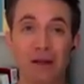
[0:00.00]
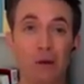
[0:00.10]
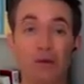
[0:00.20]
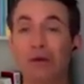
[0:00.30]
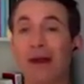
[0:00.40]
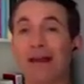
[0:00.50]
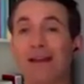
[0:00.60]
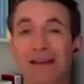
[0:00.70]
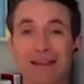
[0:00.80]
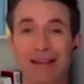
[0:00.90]
We're all
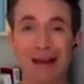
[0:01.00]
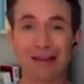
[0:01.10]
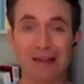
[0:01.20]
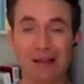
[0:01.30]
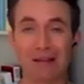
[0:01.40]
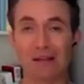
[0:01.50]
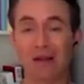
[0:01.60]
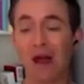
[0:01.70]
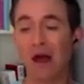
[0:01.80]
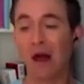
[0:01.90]
anti-sexists.